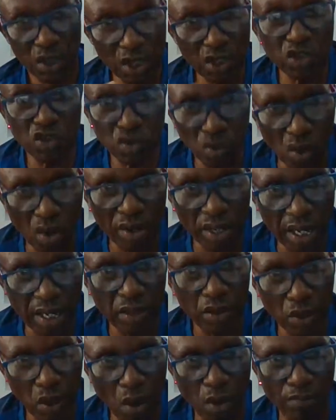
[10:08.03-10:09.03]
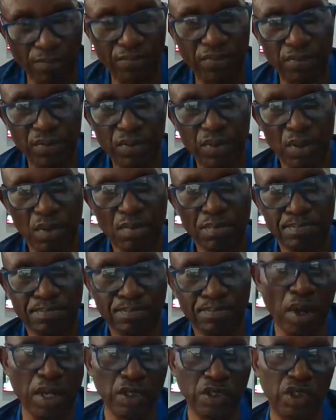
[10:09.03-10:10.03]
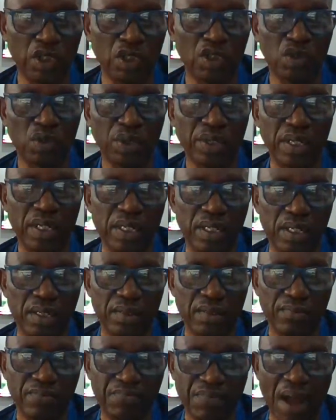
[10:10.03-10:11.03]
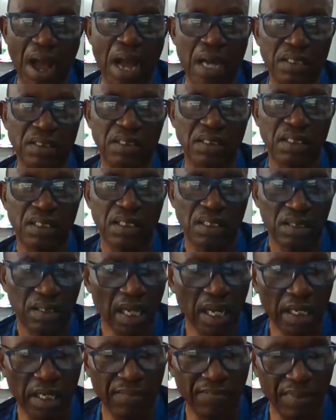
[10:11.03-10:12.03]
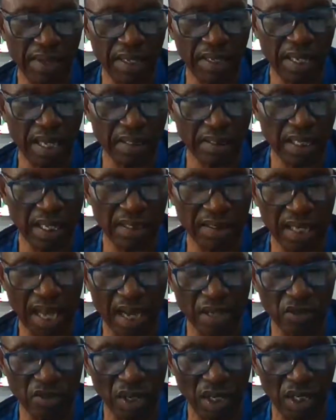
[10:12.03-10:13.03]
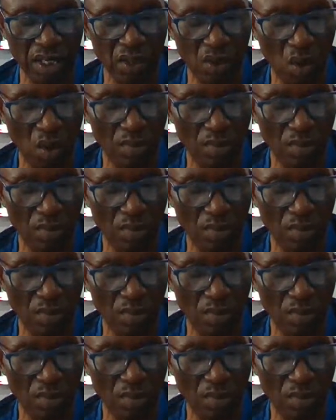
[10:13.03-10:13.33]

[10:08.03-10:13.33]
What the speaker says: is strong enough, pointing to the fact that the defendant has actually